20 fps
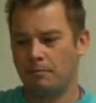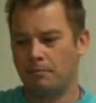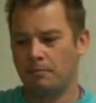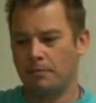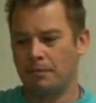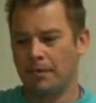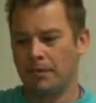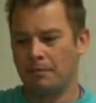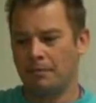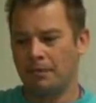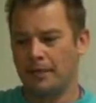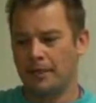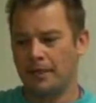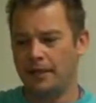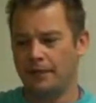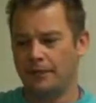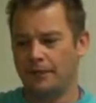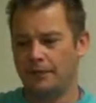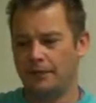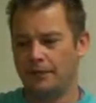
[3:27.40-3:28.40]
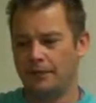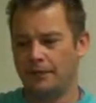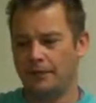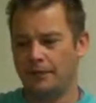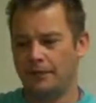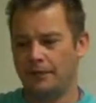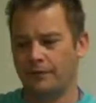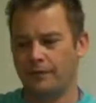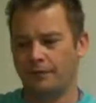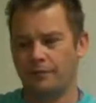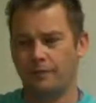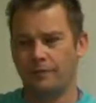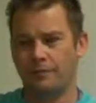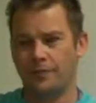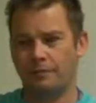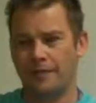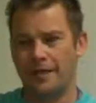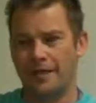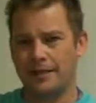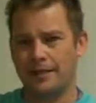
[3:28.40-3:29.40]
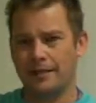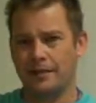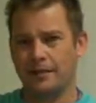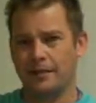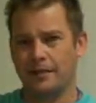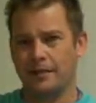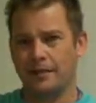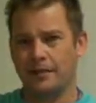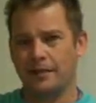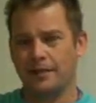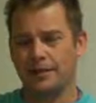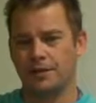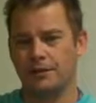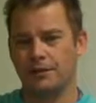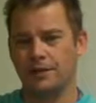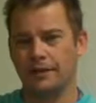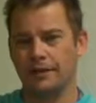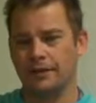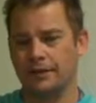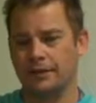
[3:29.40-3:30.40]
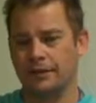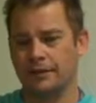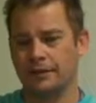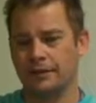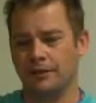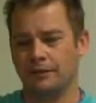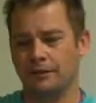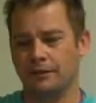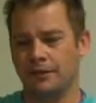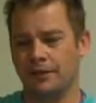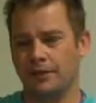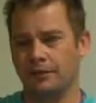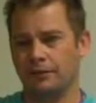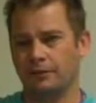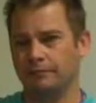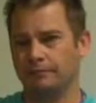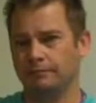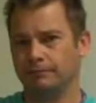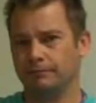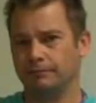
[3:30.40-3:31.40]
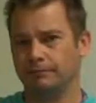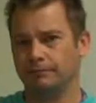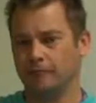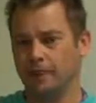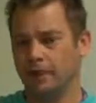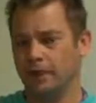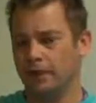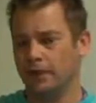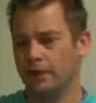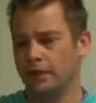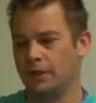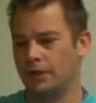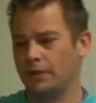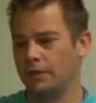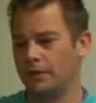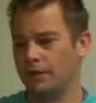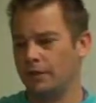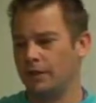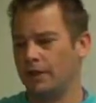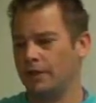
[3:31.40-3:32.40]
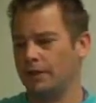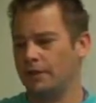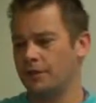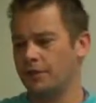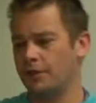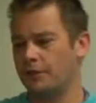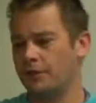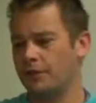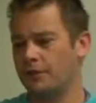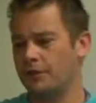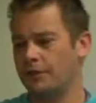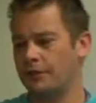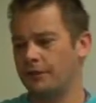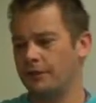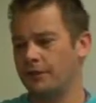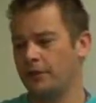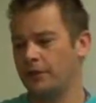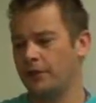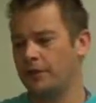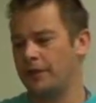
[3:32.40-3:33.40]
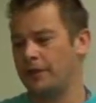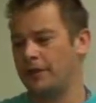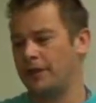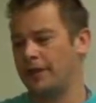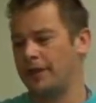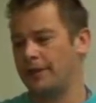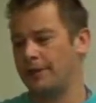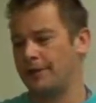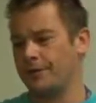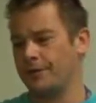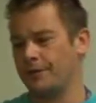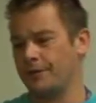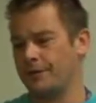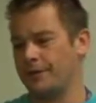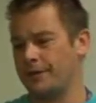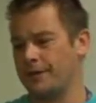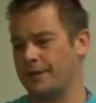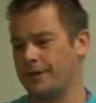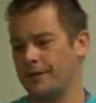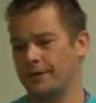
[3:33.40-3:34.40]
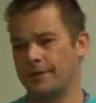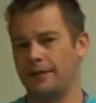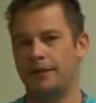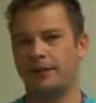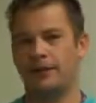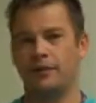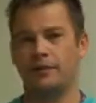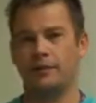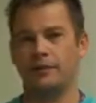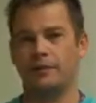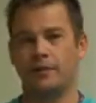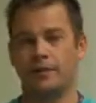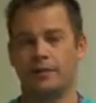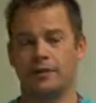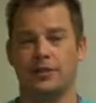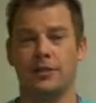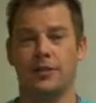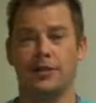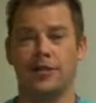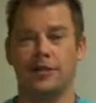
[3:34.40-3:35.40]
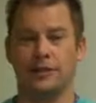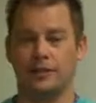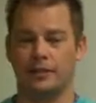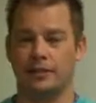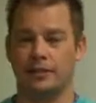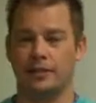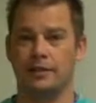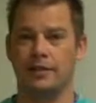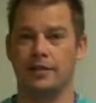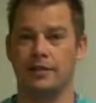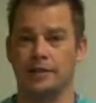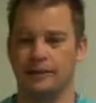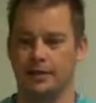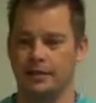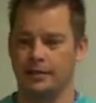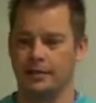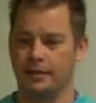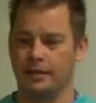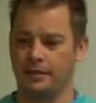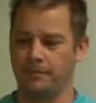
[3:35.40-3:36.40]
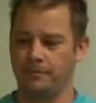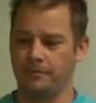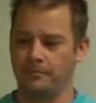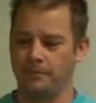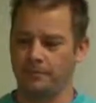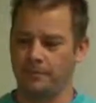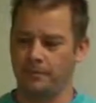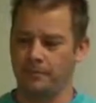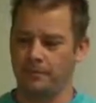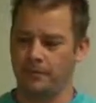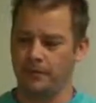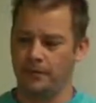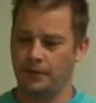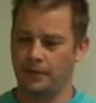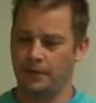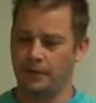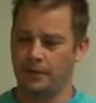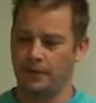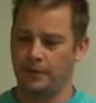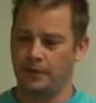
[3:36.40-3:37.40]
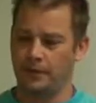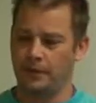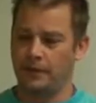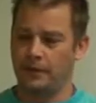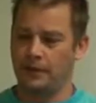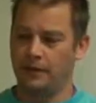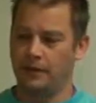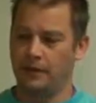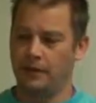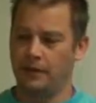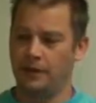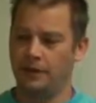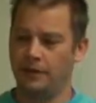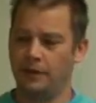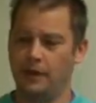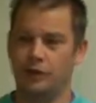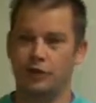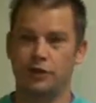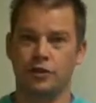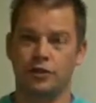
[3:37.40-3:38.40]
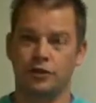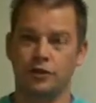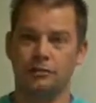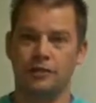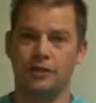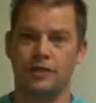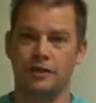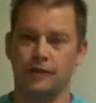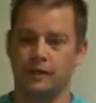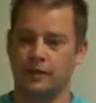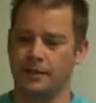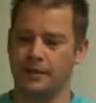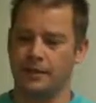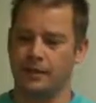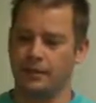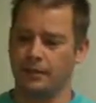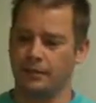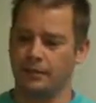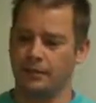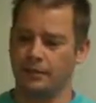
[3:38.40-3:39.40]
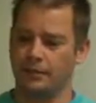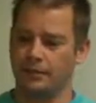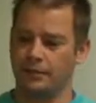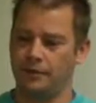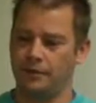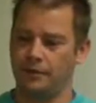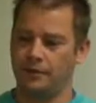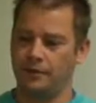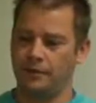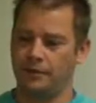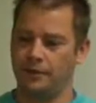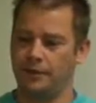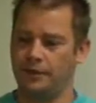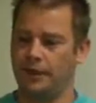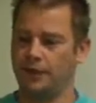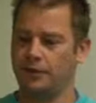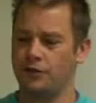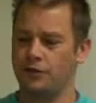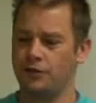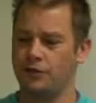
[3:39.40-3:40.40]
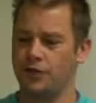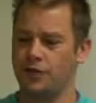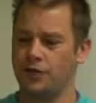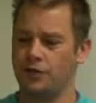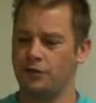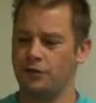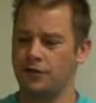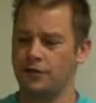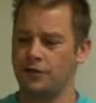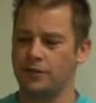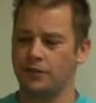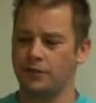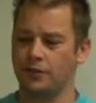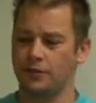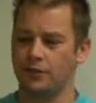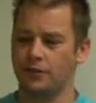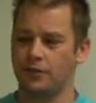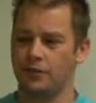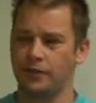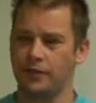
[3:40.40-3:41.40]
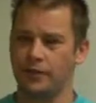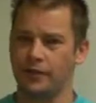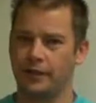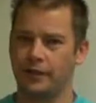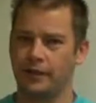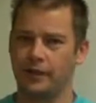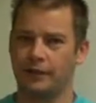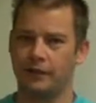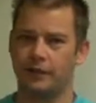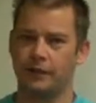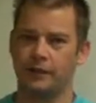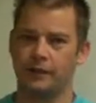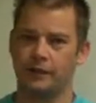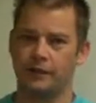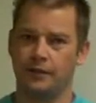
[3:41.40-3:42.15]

but up here, the back side of the Earth's being lit as well. So whereas if we heard further south, down here, it's darkness, it's nighttime, even though it should be nighttime, Sun's rays are still striking